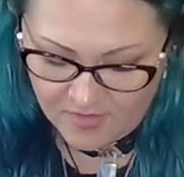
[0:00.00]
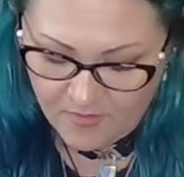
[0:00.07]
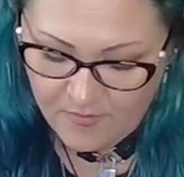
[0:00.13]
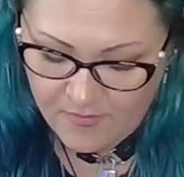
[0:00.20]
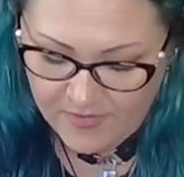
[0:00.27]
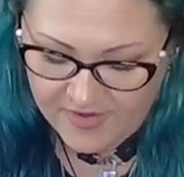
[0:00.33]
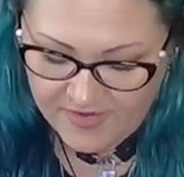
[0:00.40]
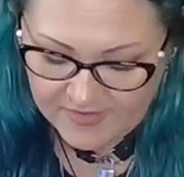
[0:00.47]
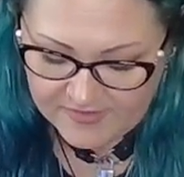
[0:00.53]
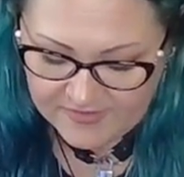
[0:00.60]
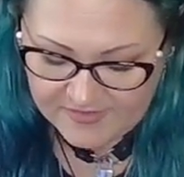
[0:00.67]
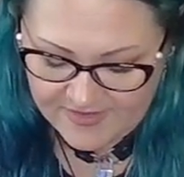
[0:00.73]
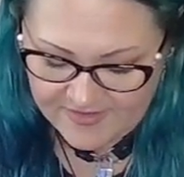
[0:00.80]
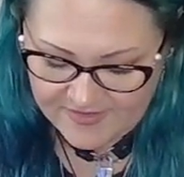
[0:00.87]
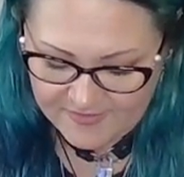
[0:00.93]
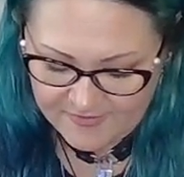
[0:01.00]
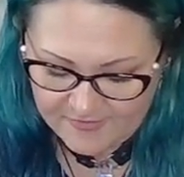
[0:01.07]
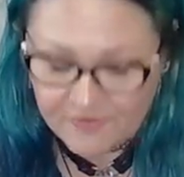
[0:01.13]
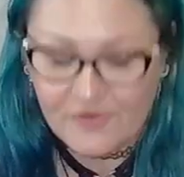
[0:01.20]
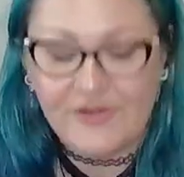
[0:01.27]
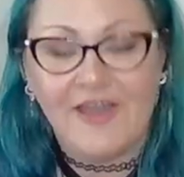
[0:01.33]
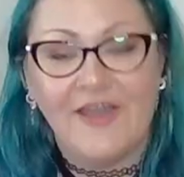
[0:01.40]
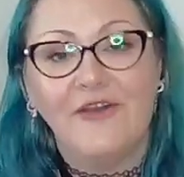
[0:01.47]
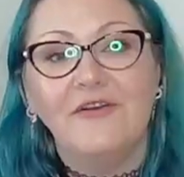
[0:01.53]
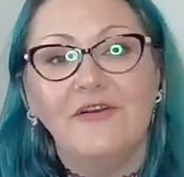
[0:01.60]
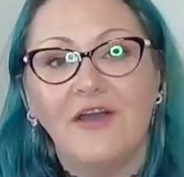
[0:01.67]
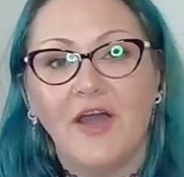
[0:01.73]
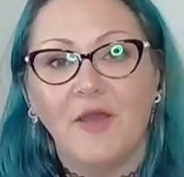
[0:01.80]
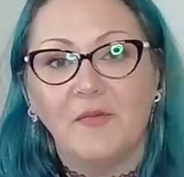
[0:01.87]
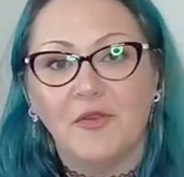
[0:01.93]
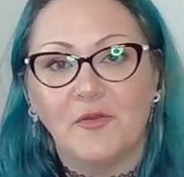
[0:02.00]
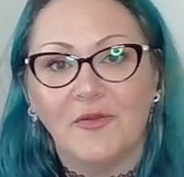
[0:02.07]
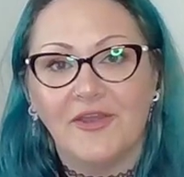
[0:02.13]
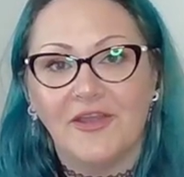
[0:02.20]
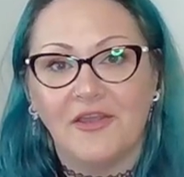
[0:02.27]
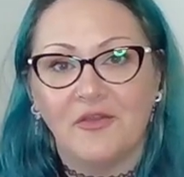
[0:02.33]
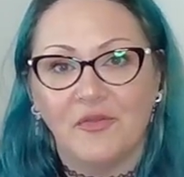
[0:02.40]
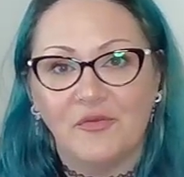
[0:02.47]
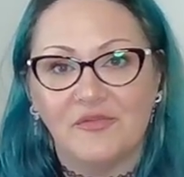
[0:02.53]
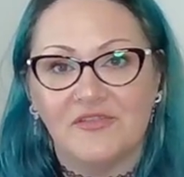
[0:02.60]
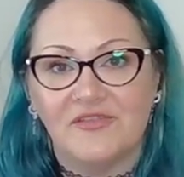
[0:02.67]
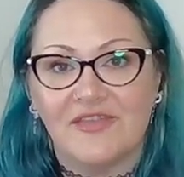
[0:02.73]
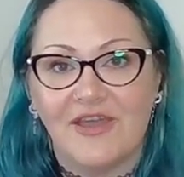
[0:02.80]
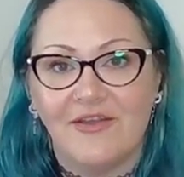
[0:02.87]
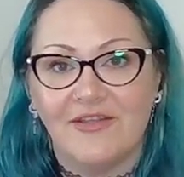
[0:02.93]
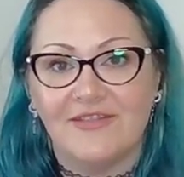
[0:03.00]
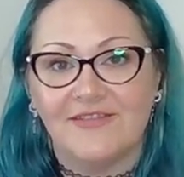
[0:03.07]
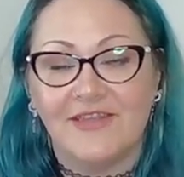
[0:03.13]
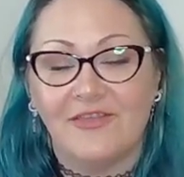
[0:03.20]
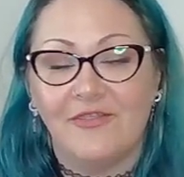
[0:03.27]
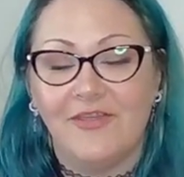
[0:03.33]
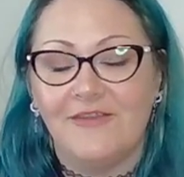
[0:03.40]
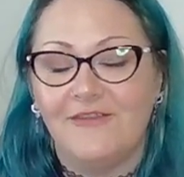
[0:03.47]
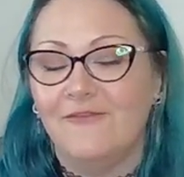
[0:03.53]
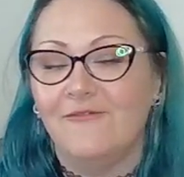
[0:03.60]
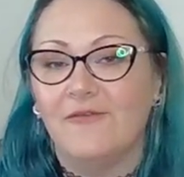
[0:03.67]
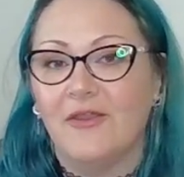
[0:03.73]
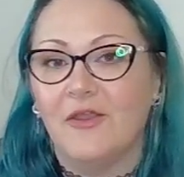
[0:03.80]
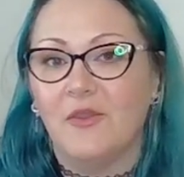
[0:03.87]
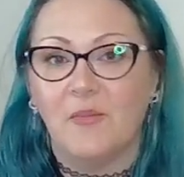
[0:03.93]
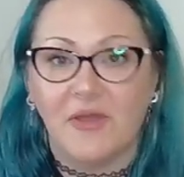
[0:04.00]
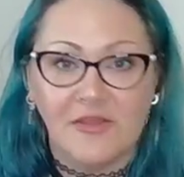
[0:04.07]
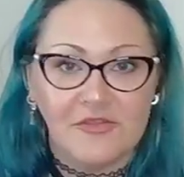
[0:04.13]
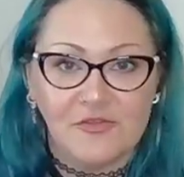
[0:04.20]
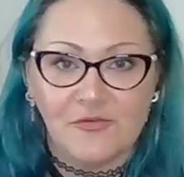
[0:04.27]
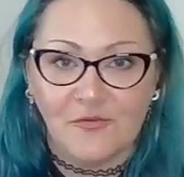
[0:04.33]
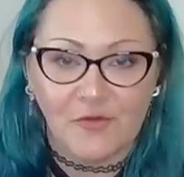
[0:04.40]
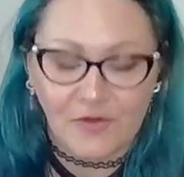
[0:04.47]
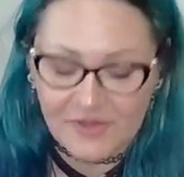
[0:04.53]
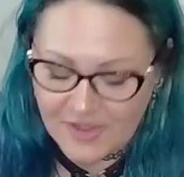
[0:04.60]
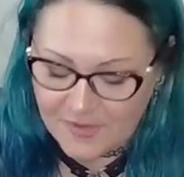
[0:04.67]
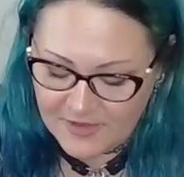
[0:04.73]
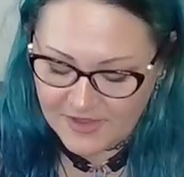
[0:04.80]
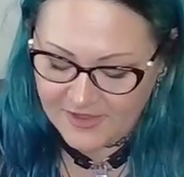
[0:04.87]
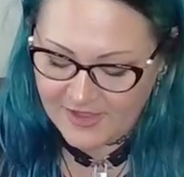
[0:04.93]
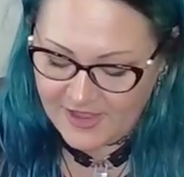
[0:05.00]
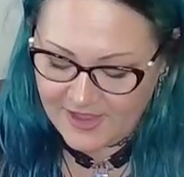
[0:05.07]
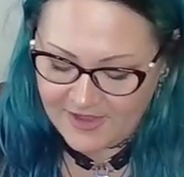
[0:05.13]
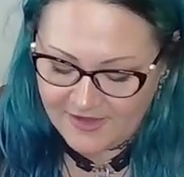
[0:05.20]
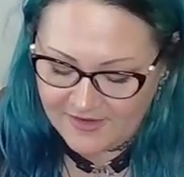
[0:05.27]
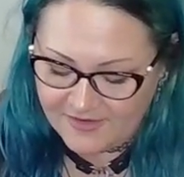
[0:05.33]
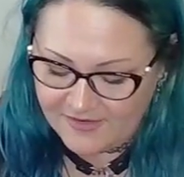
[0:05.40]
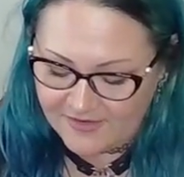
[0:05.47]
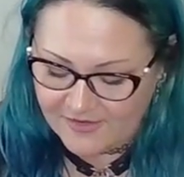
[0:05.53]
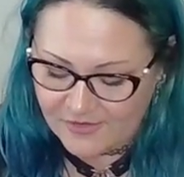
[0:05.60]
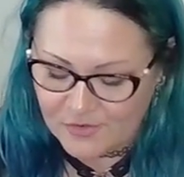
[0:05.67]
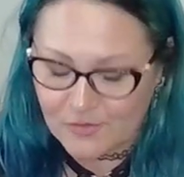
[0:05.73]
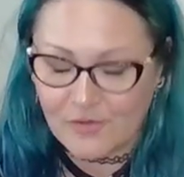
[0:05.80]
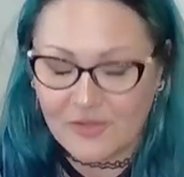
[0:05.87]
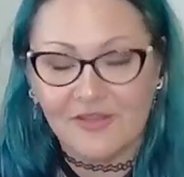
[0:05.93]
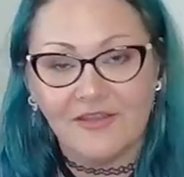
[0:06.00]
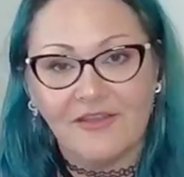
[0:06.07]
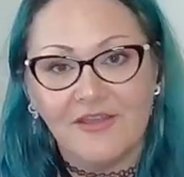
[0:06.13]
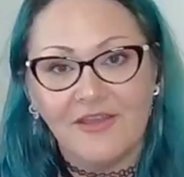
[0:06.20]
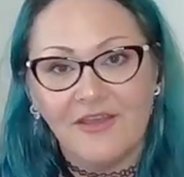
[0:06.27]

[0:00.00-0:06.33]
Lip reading: But for now, I'm going to go ahead and close this out and say thank you very much for coming and enjoying